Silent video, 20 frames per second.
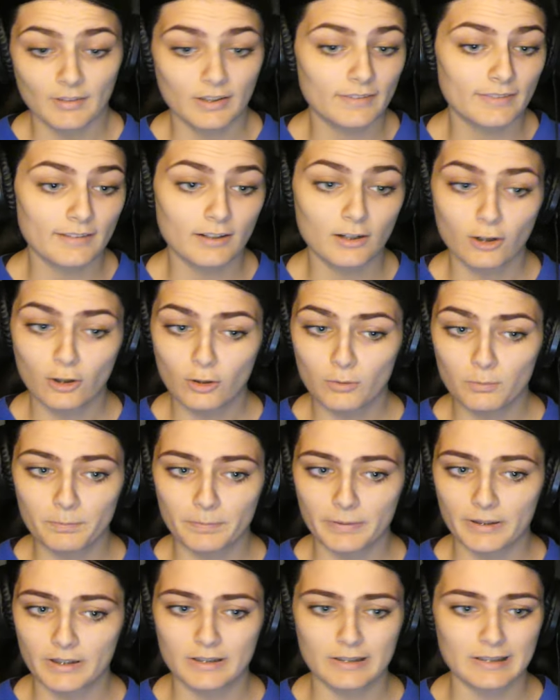They're all
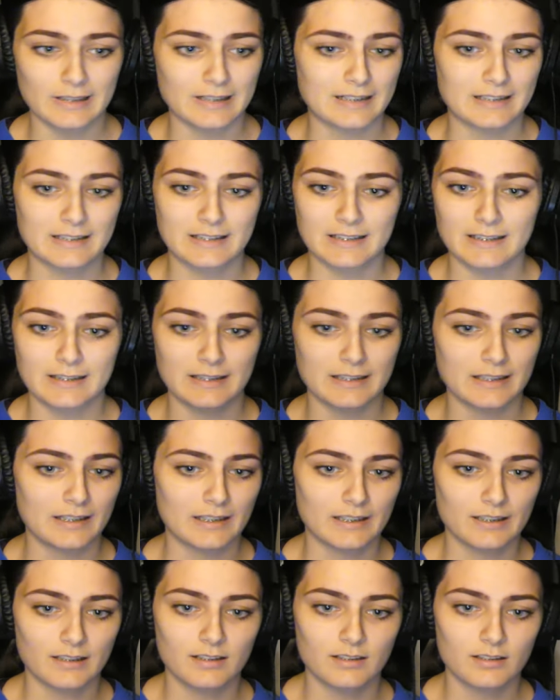bending to,
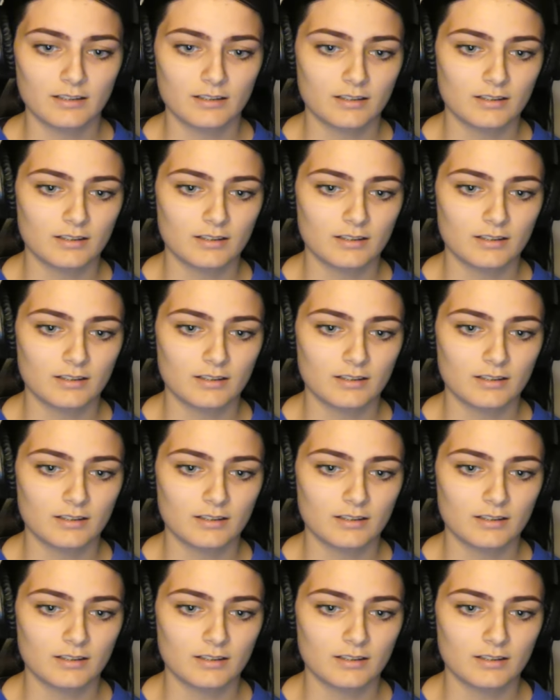like,